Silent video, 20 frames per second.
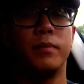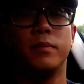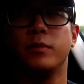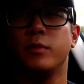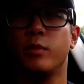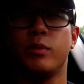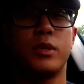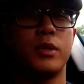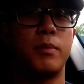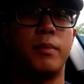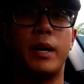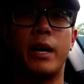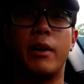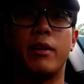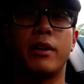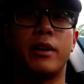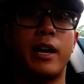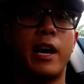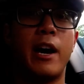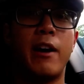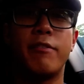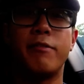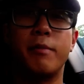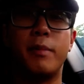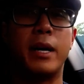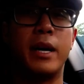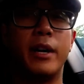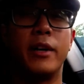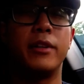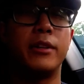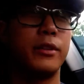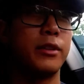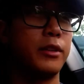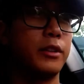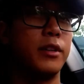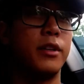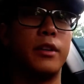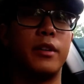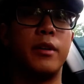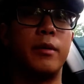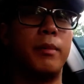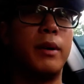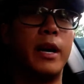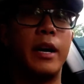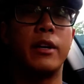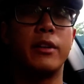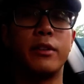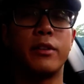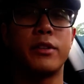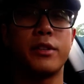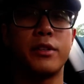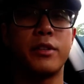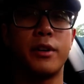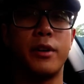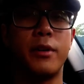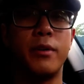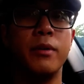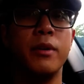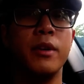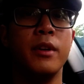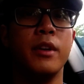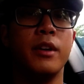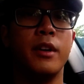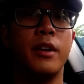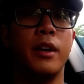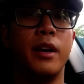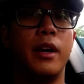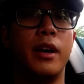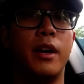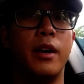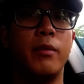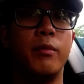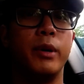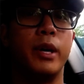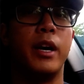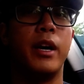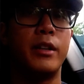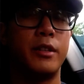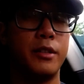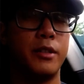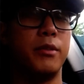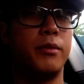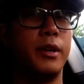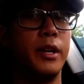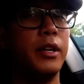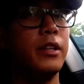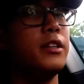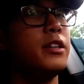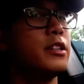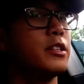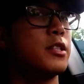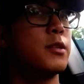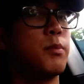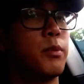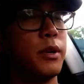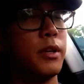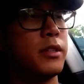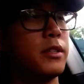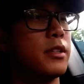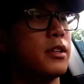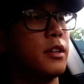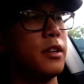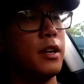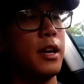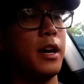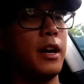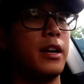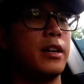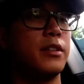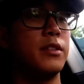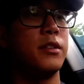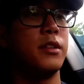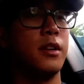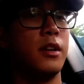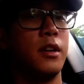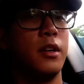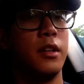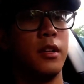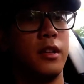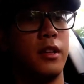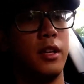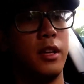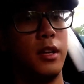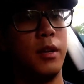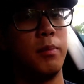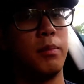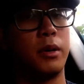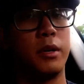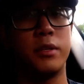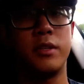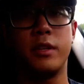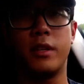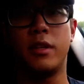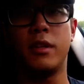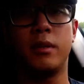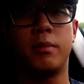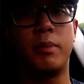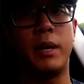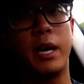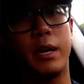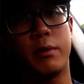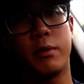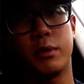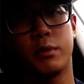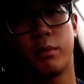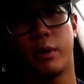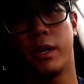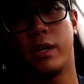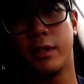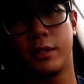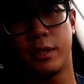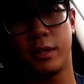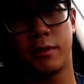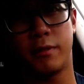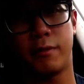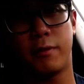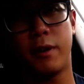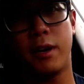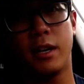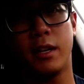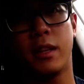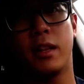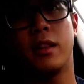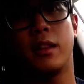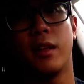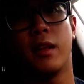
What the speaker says: It was about a half mile or a mile or so, and we had to do Indian sprints, and as the person in the back was running to the front,